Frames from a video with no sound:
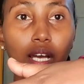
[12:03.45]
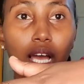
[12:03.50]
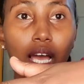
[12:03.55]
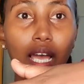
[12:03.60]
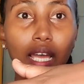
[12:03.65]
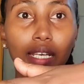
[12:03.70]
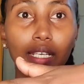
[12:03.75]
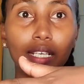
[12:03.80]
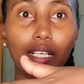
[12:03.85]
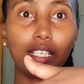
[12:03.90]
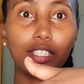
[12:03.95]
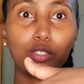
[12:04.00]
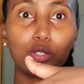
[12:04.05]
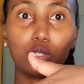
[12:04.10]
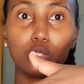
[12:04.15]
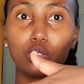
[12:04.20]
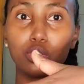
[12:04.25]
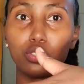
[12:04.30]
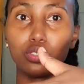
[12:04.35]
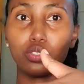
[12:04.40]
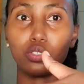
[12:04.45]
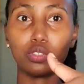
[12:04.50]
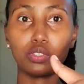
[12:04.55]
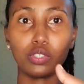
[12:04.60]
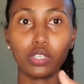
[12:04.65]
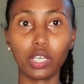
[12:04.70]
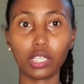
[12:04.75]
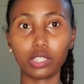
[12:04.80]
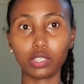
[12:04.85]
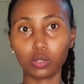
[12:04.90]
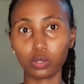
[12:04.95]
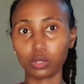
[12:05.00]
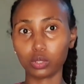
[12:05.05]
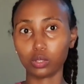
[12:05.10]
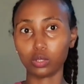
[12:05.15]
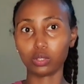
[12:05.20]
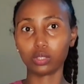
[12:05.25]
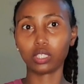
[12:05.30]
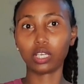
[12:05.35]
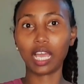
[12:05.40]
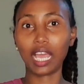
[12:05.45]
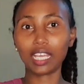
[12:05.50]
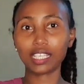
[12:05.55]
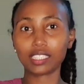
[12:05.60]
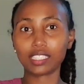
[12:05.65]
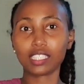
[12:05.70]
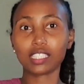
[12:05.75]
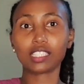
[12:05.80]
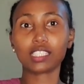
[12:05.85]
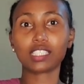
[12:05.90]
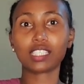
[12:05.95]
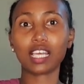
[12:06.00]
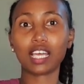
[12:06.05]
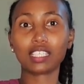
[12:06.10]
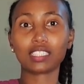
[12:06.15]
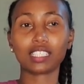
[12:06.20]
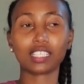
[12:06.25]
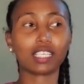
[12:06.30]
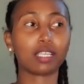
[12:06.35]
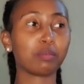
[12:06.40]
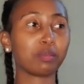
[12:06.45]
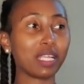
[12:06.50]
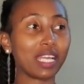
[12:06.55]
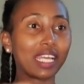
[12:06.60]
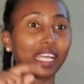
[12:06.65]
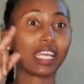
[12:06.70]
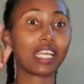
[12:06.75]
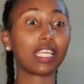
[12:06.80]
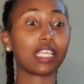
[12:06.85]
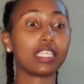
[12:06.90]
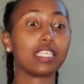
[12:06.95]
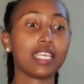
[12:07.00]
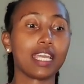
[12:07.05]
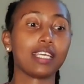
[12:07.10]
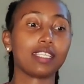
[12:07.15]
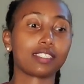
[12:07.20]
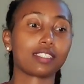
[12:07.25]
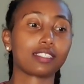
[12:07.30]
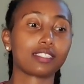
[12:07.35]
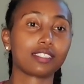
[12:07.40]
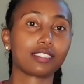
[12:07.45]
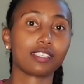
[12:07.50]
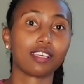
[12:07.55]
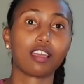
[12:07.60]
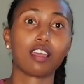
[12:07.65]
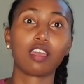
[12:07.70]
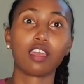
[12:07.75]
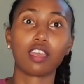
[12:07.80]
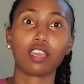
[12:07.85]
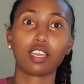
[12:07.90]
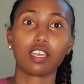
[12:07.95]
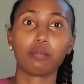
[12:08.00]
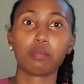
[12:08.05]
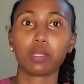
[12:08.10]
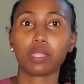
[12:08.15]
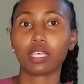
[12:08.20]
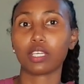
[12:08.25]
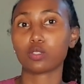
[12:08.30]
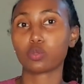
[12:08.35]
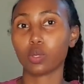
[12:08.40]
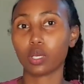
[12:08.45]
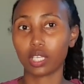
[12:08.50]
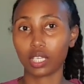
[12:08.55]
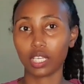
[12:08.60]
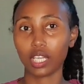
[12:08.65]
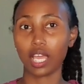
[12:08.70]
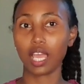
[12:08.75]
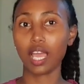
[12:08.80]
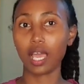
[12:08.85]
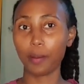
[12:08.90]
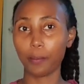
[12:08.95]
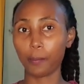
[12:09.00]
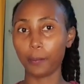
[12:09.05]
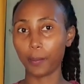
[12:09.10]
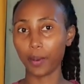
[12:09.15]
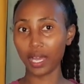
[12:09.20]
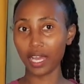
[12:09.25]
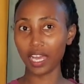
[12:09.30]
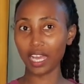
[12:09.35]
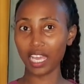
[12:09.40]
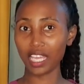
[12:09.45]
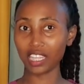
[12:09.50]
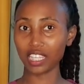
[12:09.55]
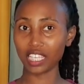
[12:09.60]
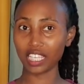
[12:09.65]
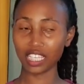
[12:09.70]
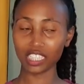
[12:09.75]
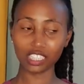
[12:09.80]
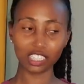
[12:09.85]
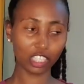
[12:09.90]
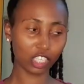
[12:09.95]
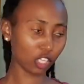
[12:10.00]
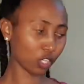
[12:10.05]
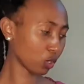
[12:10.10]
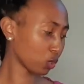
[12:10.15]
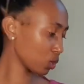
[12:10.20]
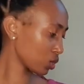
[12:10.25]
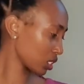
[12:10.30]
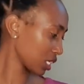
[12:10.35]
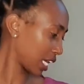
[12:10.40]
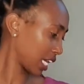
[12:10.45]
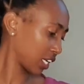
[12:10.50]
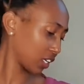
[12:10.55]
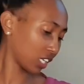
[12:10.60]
I really don't know. I don't know. I see these hands and I'm like, yes, give me that one. But I think it's cute. I